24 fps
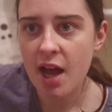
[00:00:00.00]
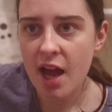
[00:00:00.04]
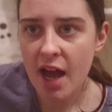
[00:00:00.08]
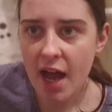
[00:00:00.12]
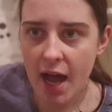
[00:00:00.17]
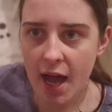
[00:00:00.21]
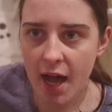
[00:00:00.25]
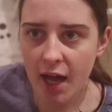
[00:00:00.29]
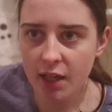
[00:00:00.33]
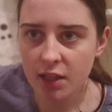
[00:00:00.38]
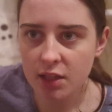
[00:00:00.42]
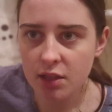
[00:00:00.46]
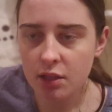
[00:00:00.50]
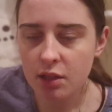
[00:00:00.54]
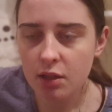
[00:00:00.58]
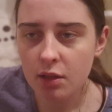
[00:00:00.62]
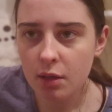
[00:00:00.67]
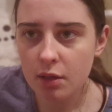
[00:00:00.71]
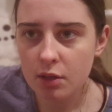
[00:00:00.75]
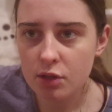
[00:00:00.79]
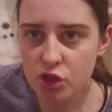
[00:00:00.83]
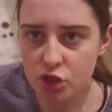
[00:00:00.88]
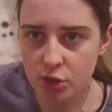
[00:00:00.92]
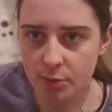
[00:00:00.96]

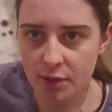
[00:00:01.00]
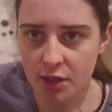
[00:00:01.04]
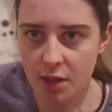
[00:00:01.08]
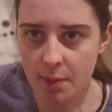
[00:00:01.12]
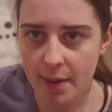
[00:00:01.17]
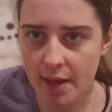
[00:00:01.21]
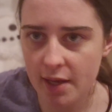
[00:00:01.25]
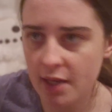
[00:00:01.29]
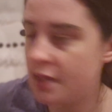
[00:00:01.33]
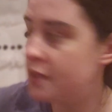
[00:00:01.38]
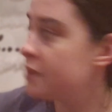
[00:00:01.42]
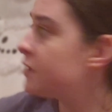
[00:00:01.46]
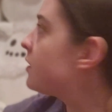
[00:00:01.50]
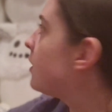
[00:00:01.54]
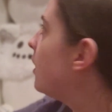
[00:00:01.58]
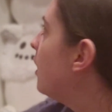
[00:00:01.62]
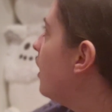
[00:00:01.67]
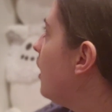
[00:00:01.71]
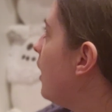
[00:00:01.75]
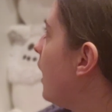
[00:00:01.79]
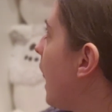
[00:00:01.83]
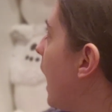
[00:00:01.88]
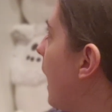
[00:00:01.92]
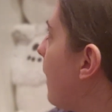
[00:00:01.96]
and some of the Bennies.
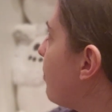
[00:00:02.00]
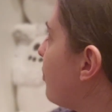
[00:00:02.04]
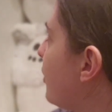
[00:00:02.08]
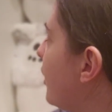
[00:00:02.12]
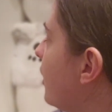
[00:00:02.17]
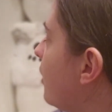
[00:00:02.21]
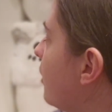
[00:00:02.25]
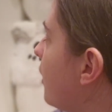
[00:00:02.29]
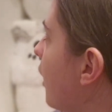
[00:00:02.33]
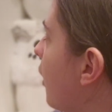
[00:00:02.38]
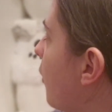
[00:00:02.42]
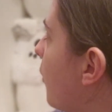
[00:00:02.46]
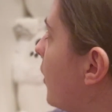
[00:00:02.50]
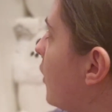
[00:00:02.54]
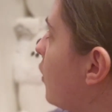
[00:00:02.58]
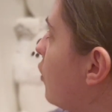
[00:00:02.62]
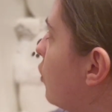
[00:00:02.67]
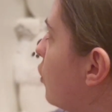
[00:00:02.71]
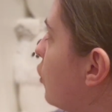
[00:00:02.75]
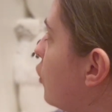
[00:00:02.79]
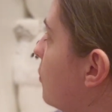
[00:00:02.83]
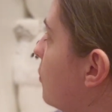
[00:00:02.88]
I'm thinking we could